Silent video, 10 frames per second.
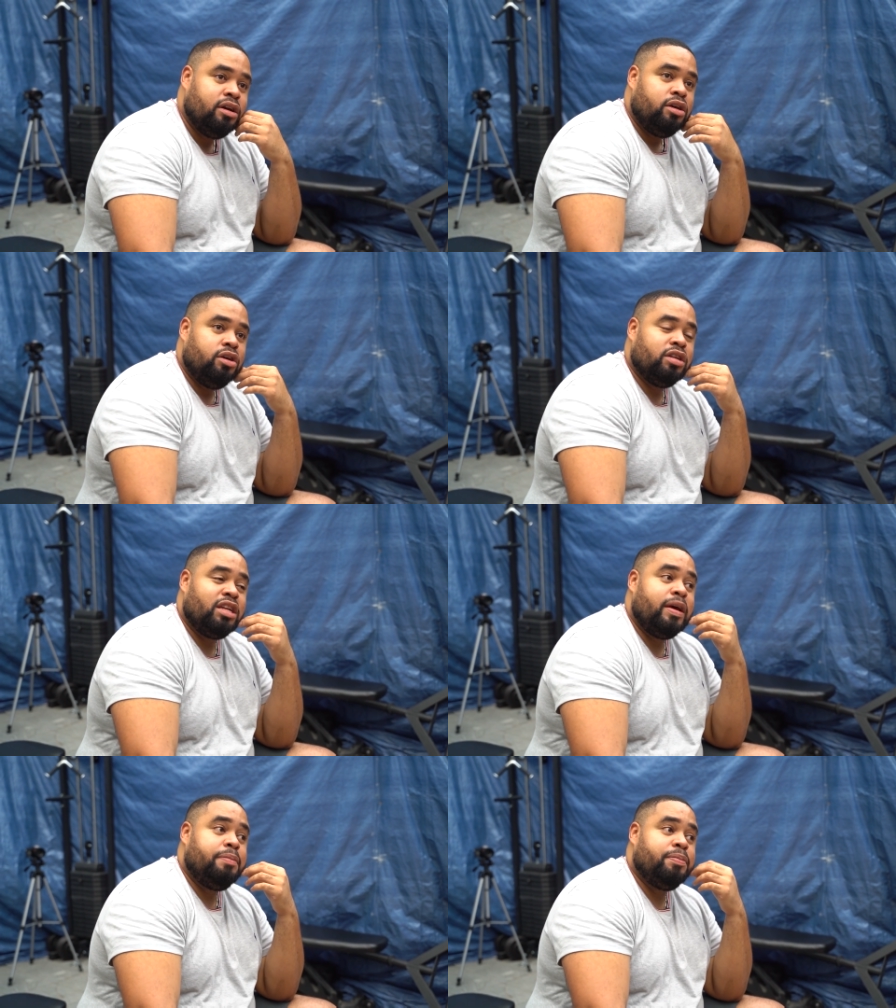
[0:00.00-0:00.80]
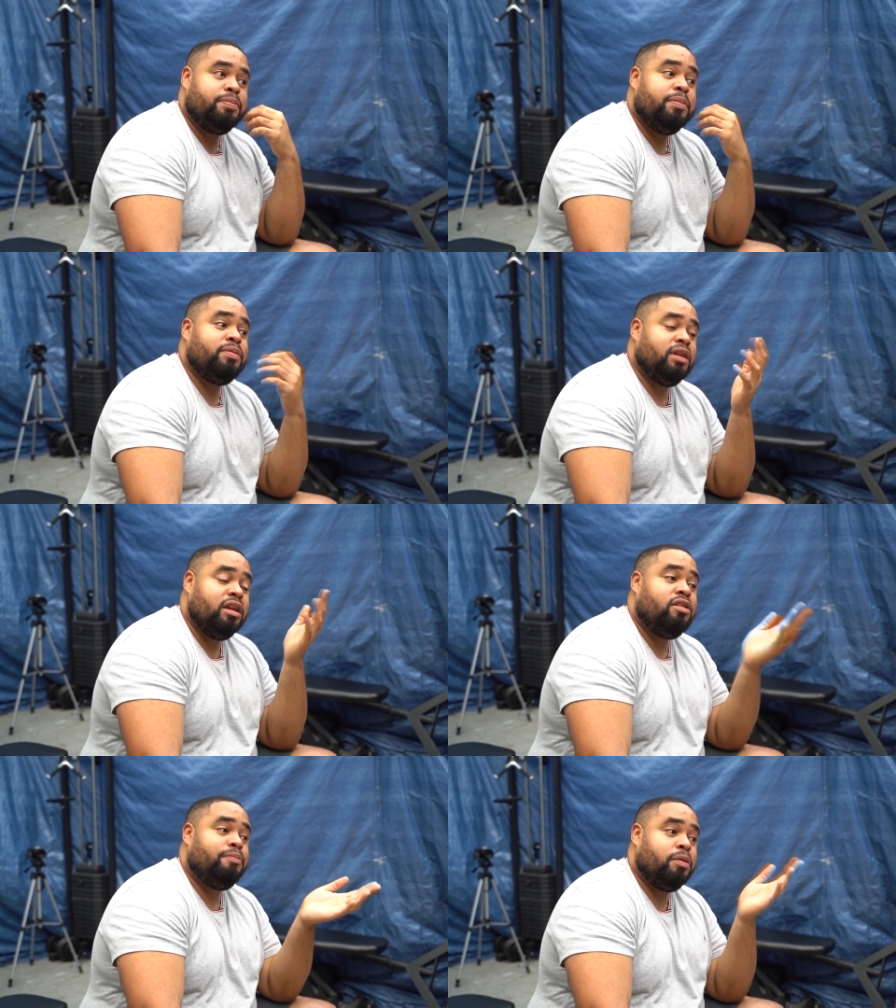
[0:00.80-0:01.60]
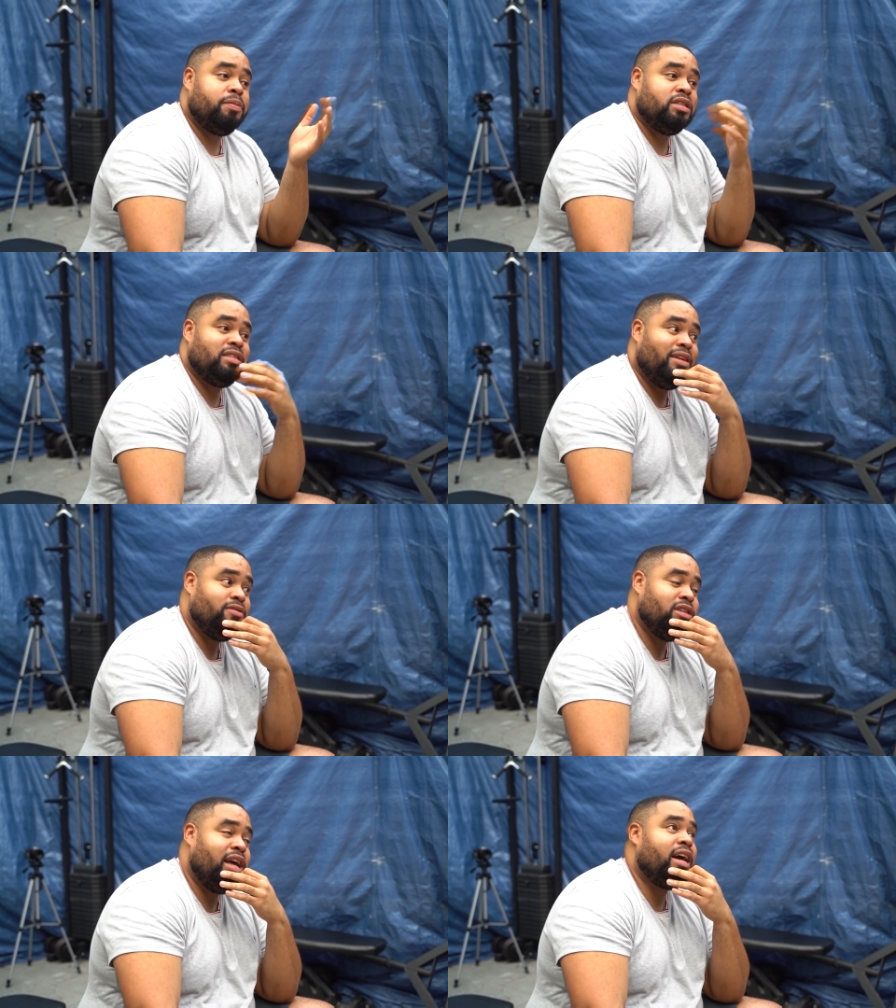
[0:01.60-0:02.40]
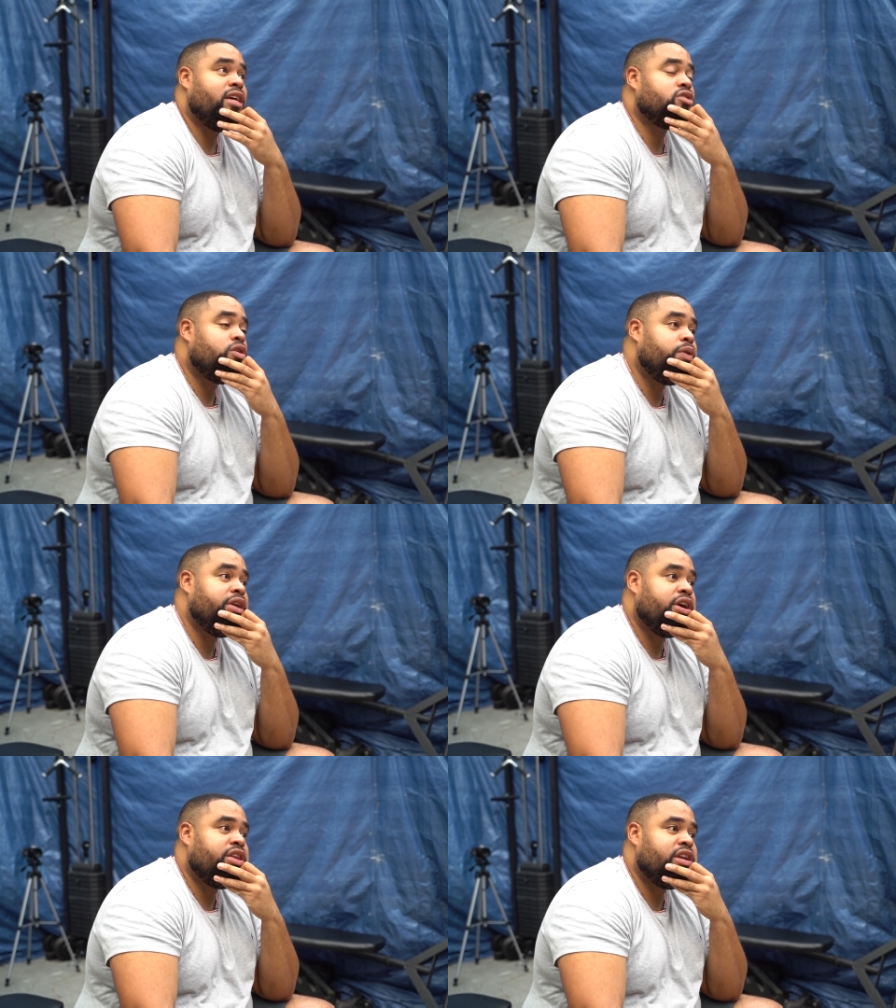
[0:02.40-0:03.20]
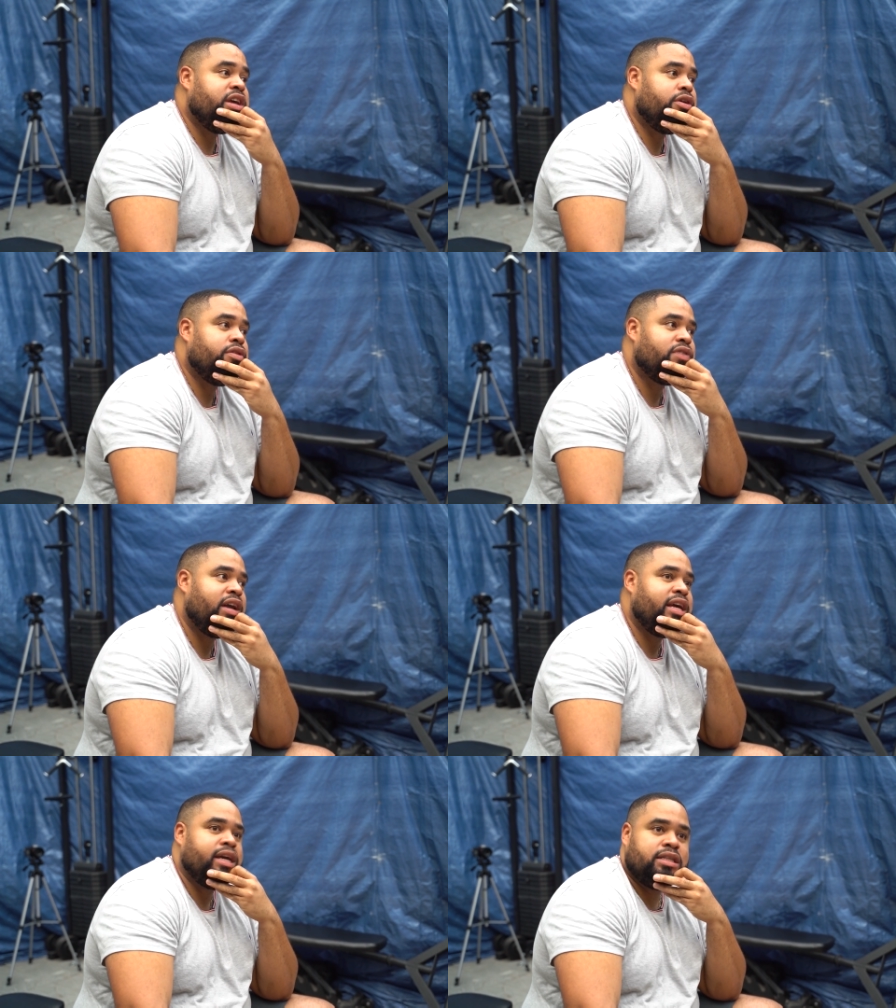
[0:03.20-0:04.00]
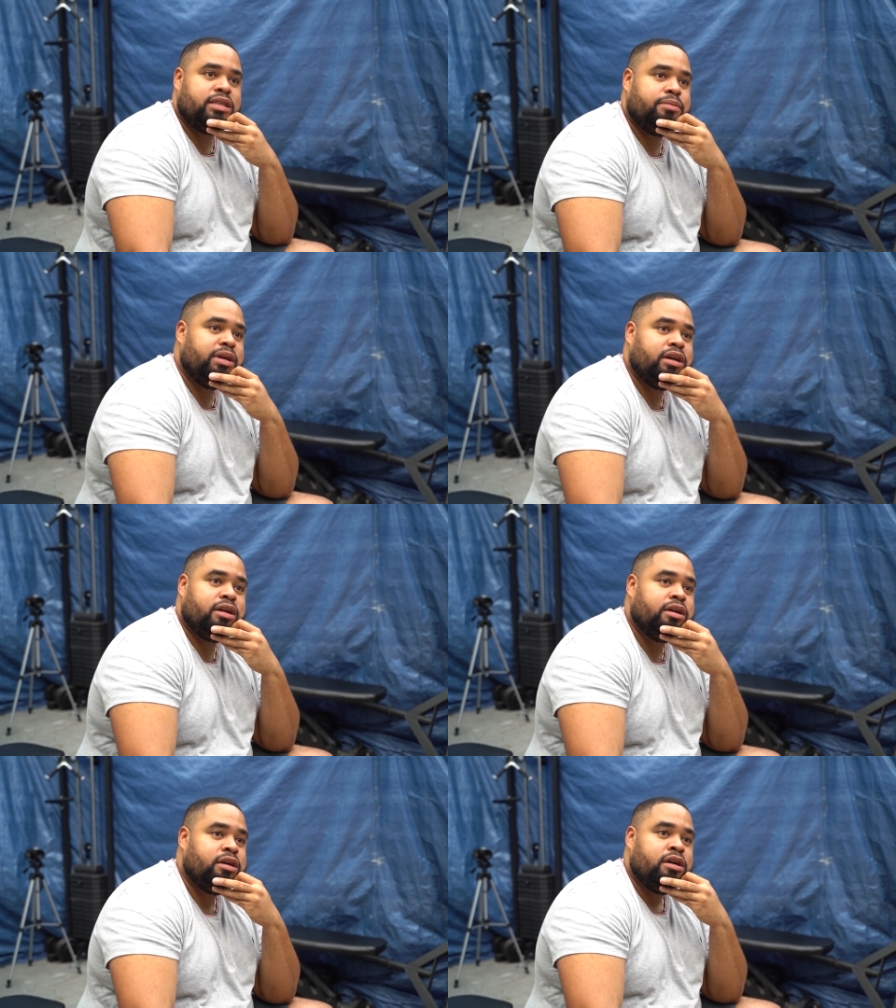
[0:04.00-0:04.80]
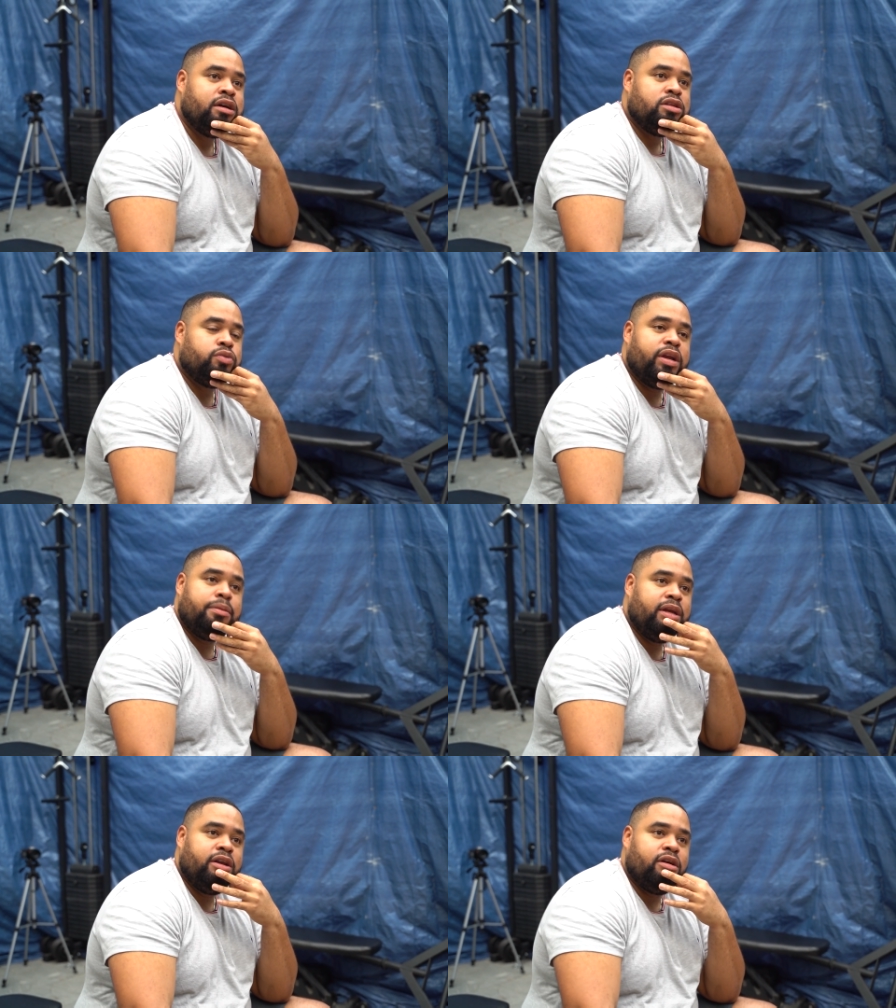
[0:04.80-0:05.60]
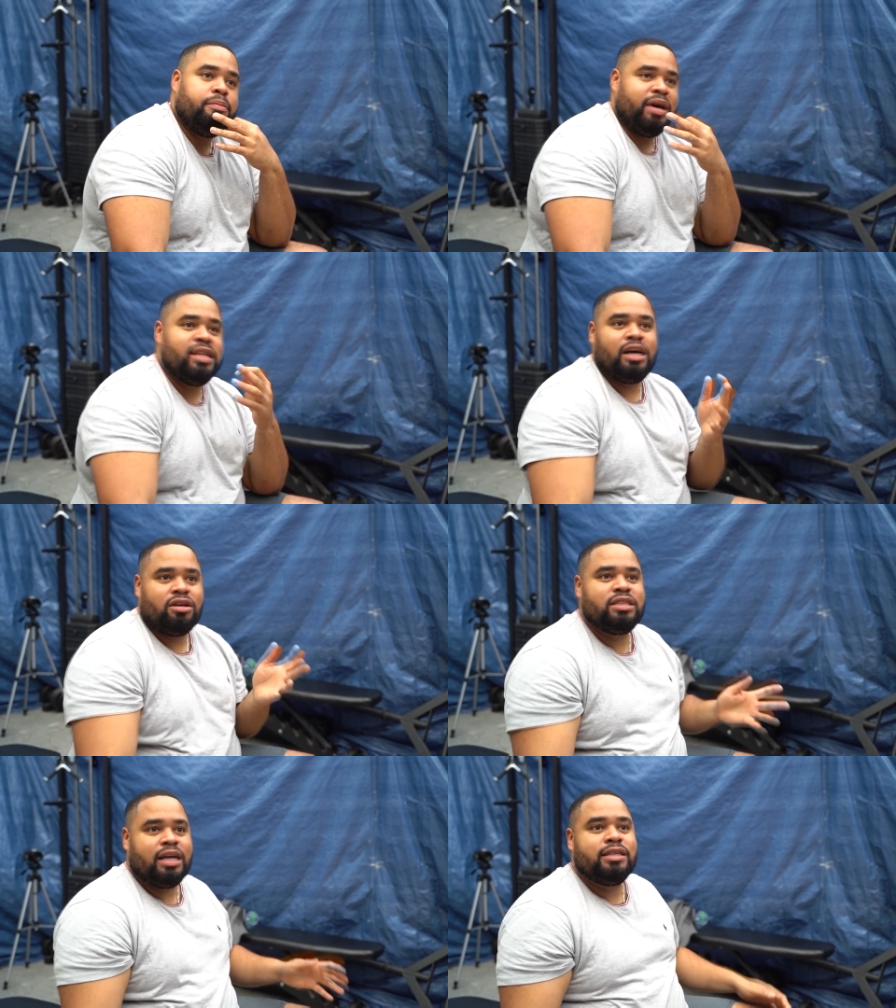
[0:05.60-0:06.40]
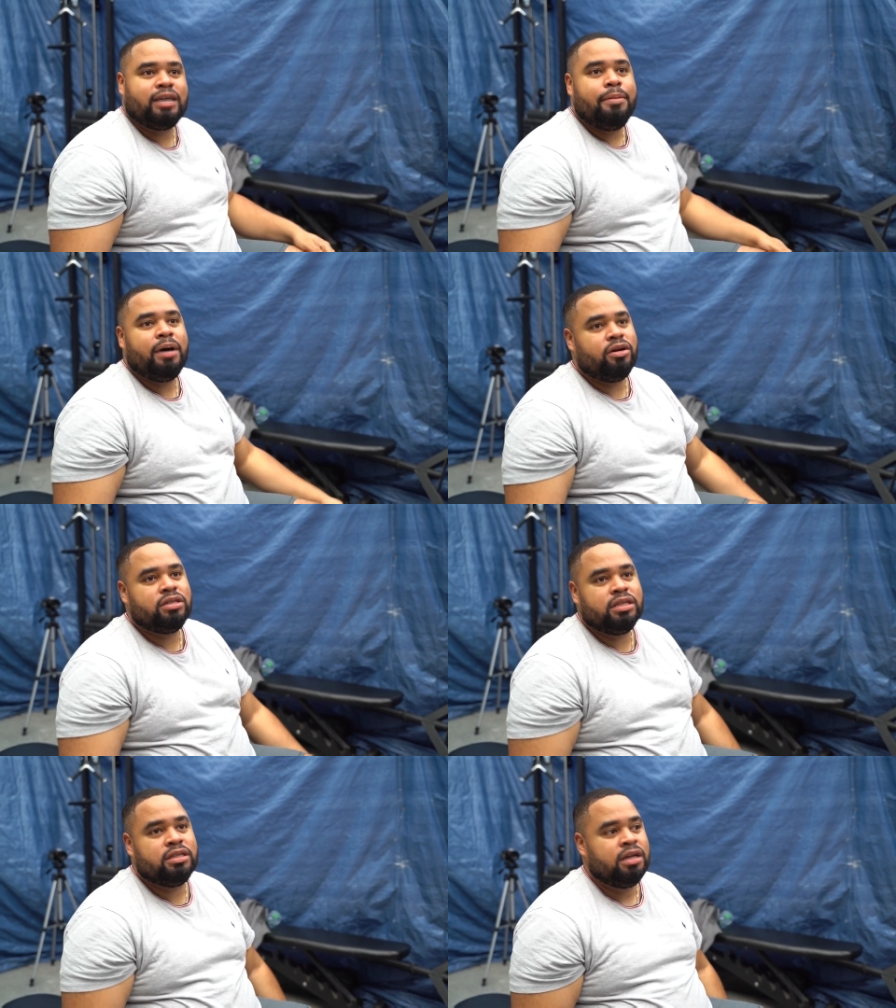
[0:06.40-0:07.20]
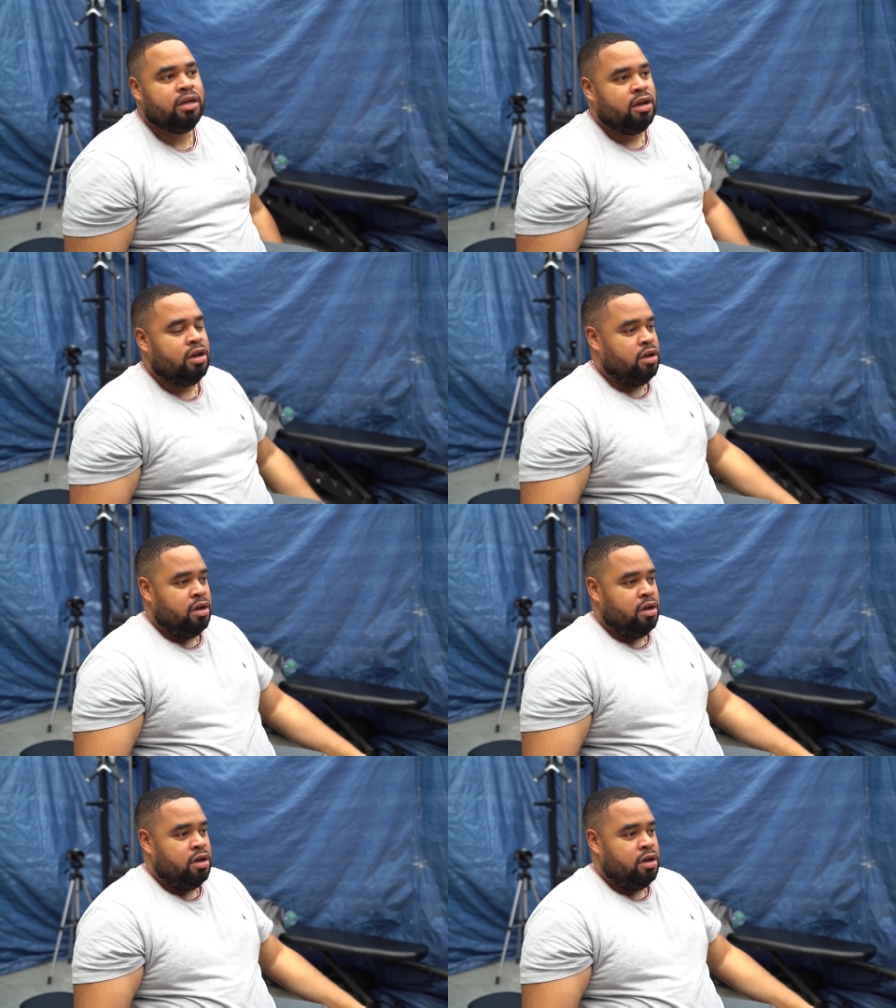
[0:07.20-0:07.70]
Yeah. You know, so like people, people, a lot of properties are even like I saw one the other day going for like eighteen million, yeah. twenty million penthouse style type yeah. houses. Yeah.